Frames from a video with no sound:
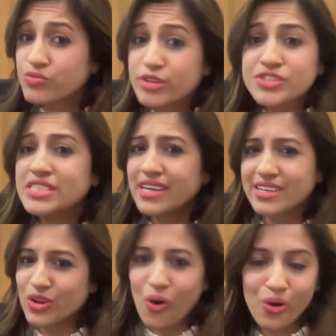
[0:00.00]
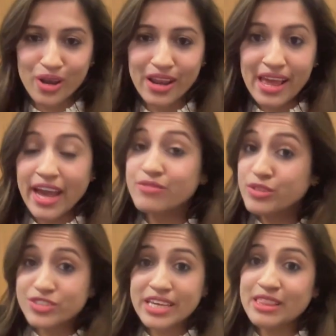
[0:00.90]
So we've seen it all and
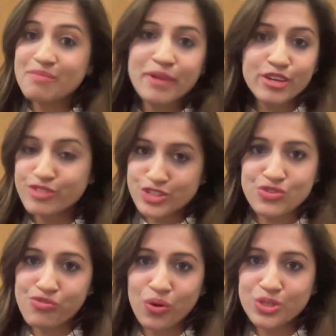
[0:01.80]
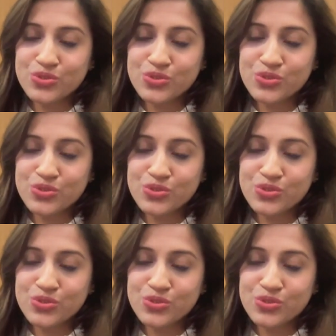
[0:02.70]
we've seen the benefits of all.